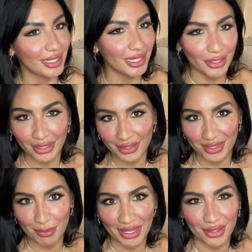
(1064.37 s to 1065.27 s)
Clearly there's
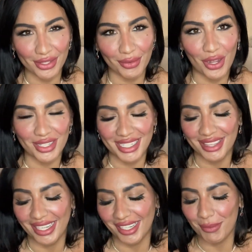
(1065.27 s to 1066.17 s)
going to be a lot of
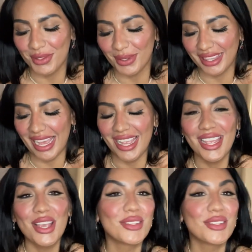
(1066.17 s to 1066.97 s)
content that comes with that.